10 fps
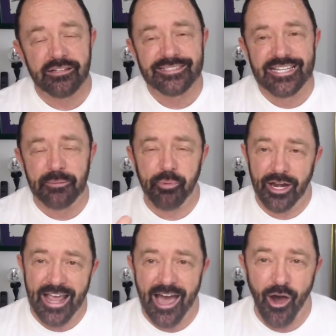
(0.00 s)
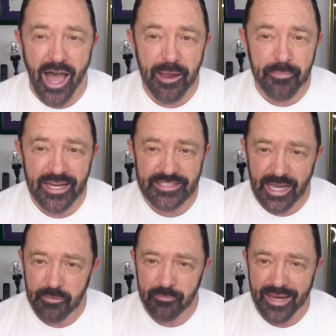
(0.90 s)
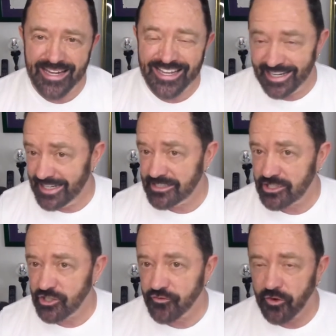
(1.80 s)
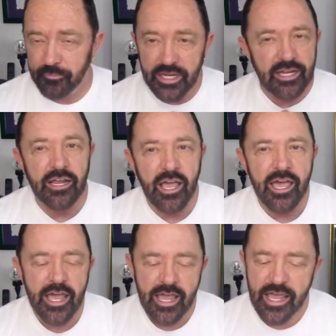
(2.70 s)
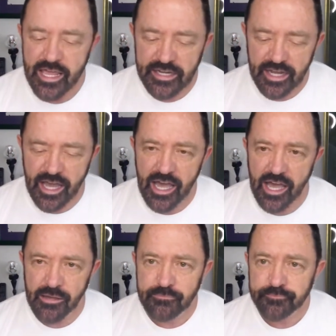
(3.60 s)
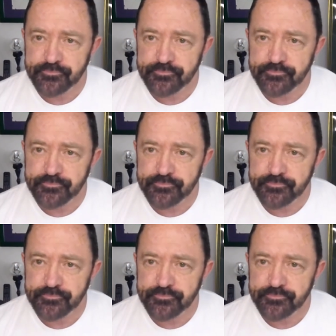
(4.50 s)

little tip on how I make diamond painting easier for me. It, uh,